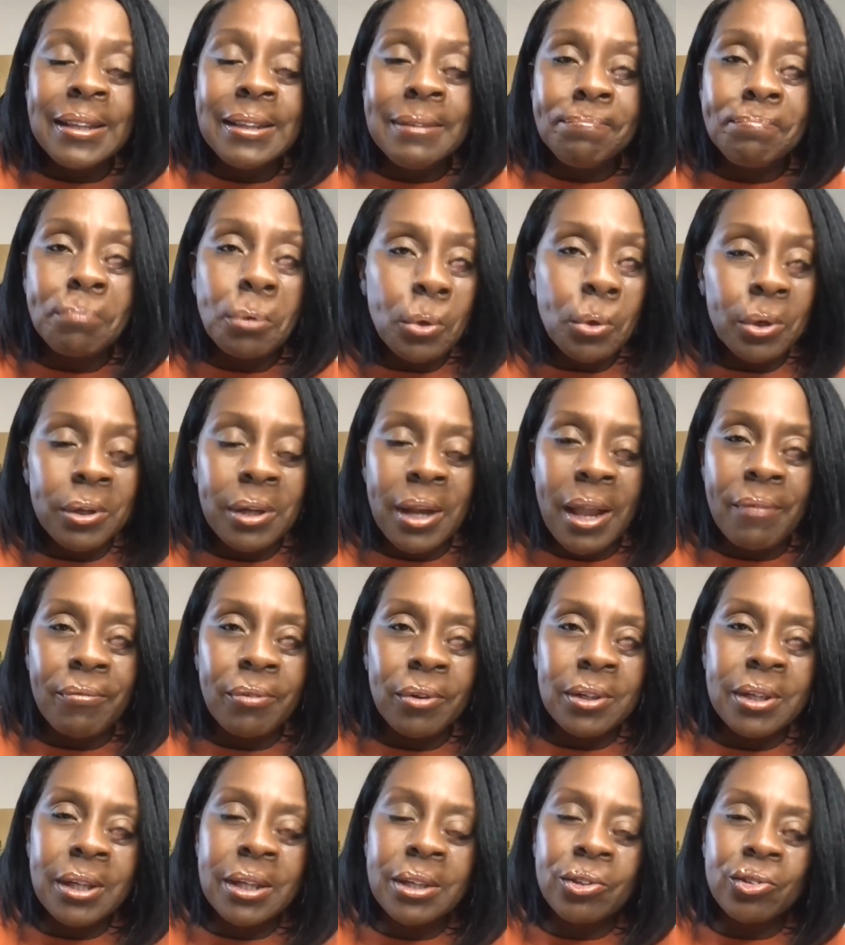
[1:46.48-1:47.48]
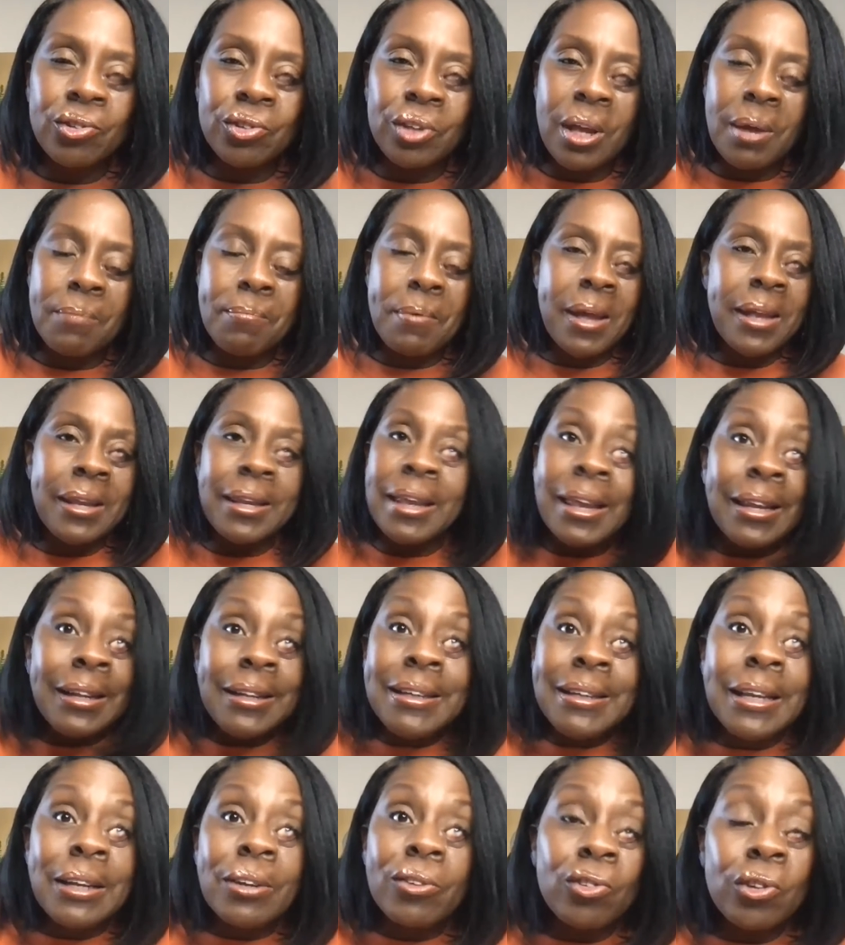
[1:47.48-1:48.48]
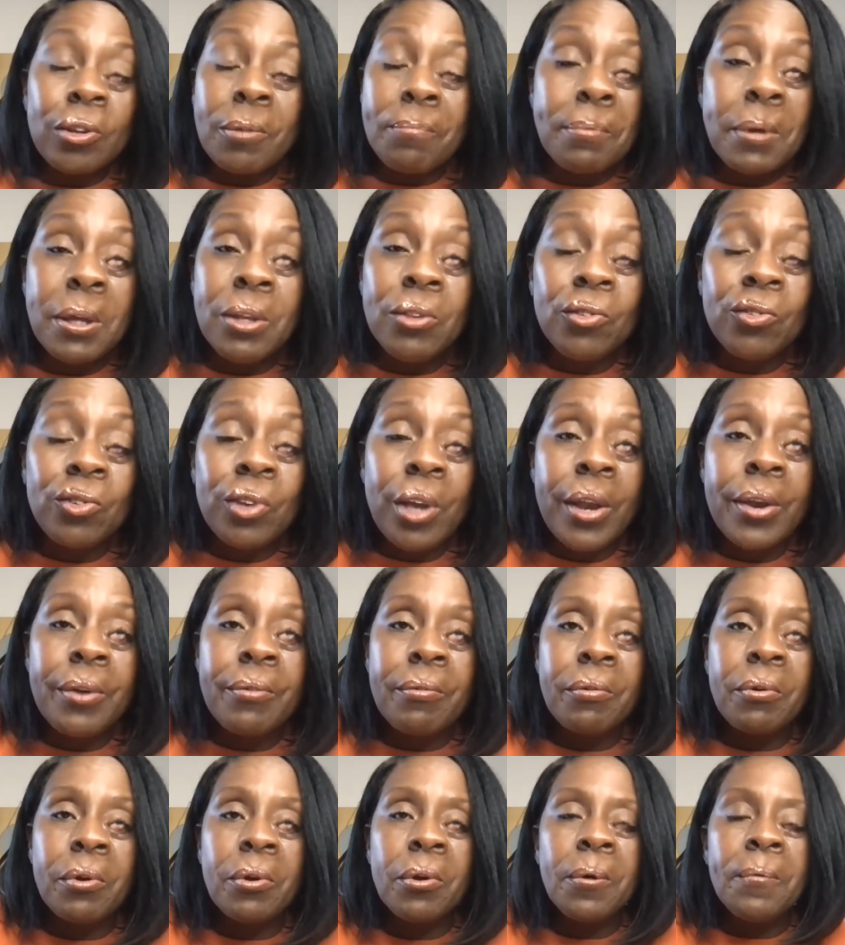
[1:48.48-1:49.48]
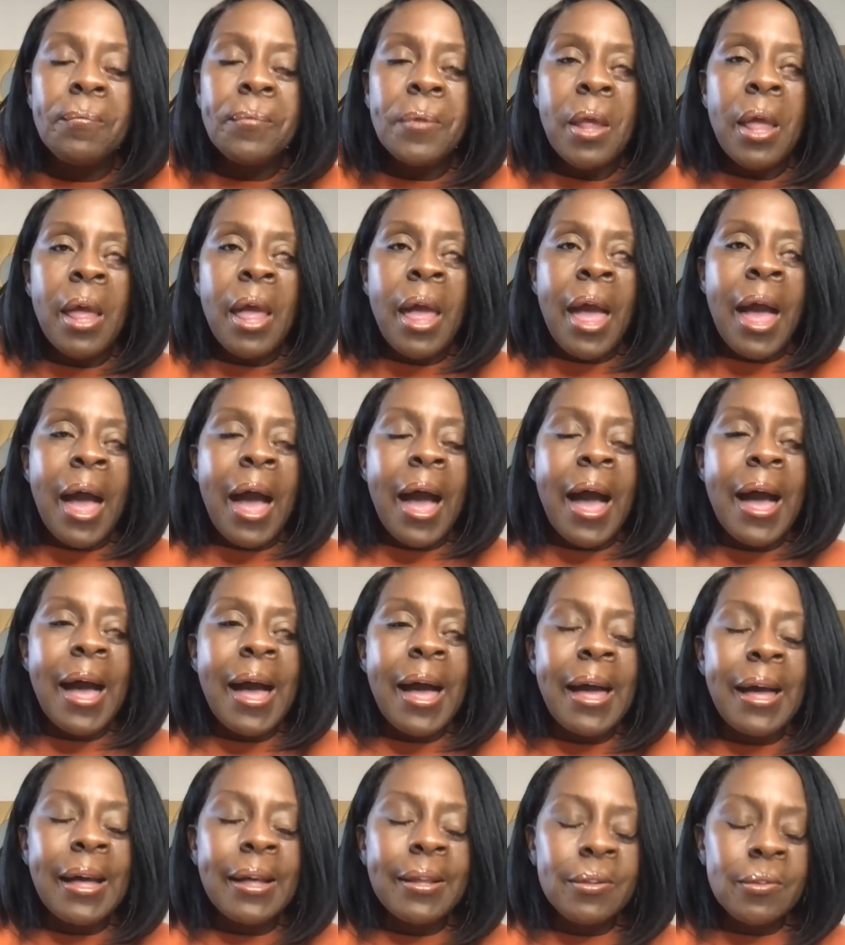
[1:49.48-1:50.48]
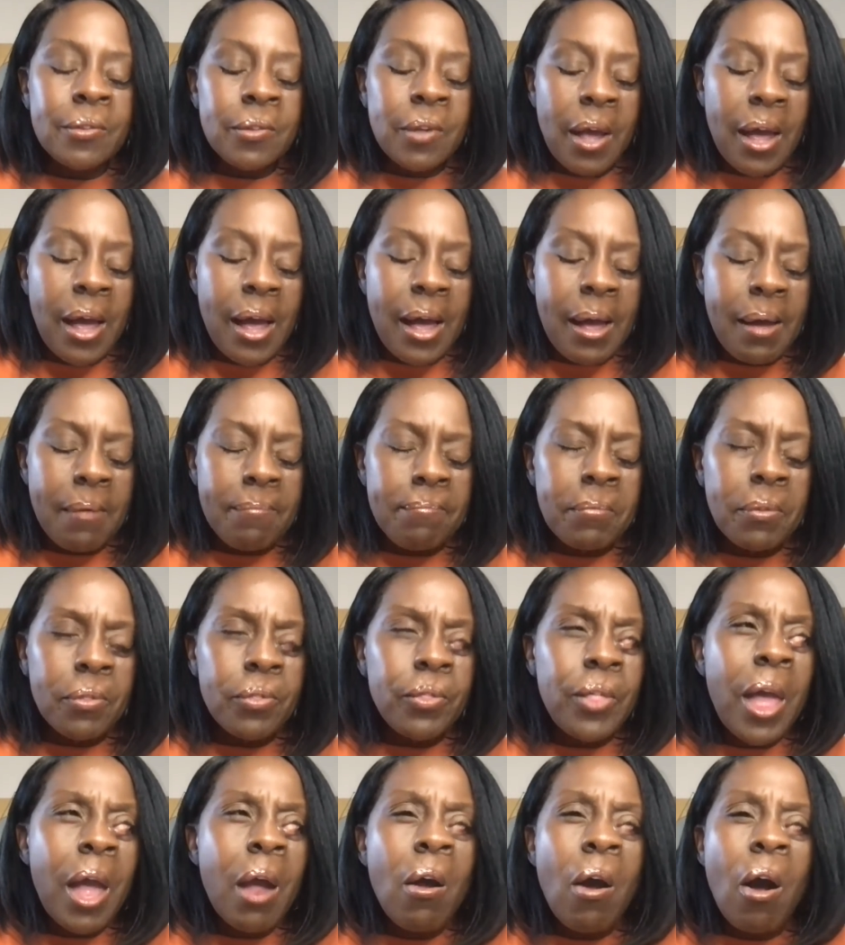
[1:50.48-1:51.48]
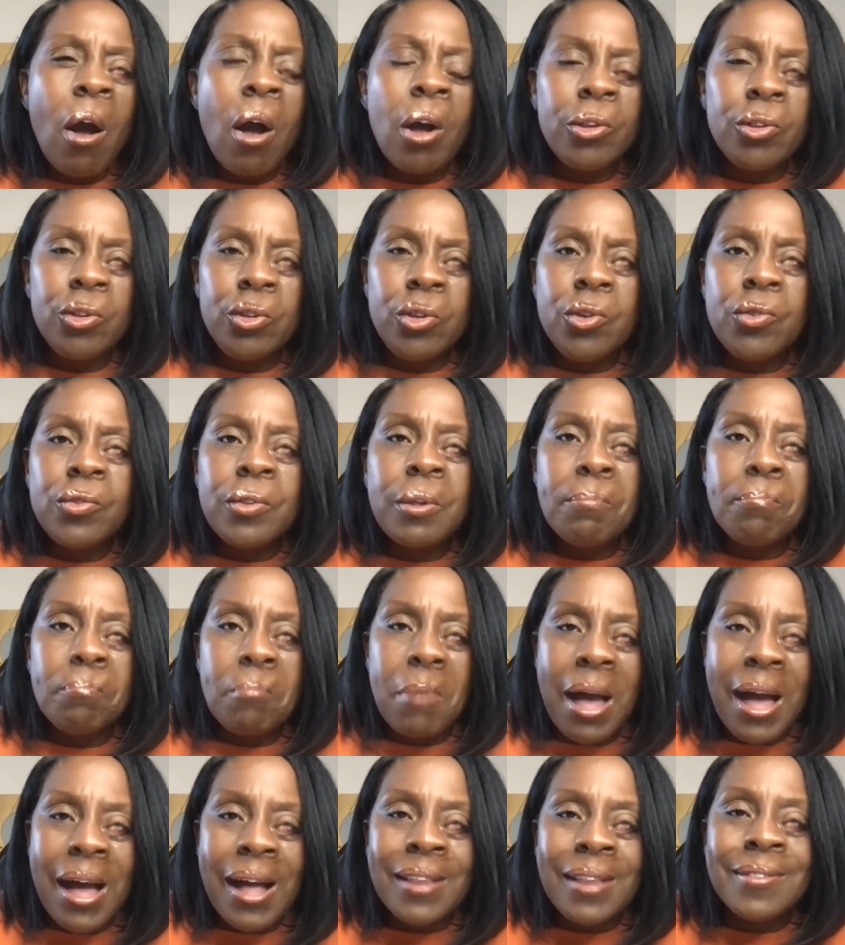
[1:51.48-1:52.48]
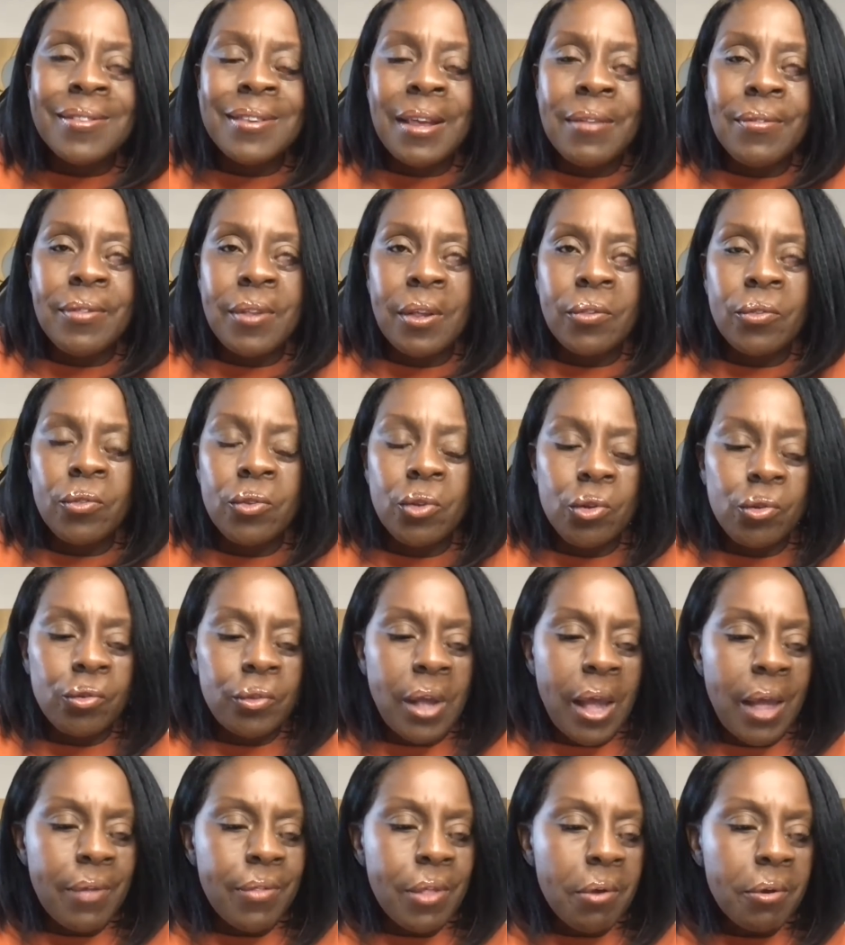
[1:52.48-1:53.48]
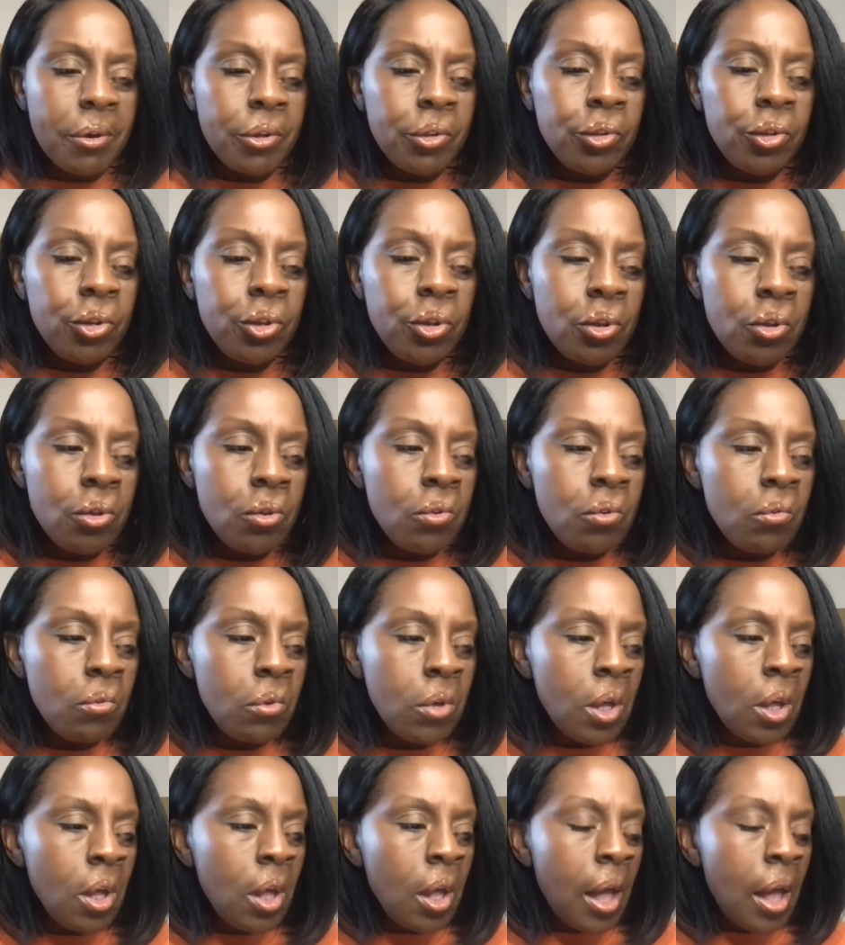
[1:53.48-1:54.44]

board level leadership, in leadership in general. And there are new demands in this new day. There are new